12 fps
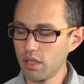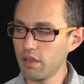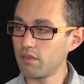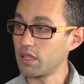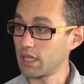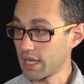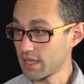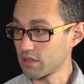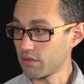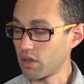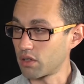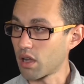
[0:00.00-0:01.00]
even in the case
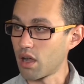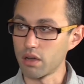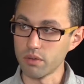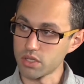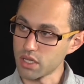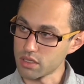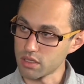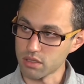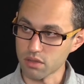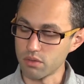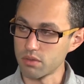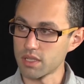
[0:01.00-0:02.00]
of Hong Kong, which has
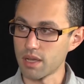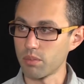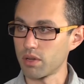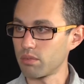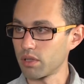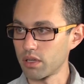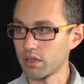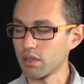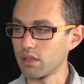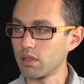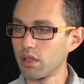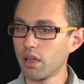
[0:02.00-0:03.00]
its own separate
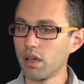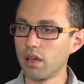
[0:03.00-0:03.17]
political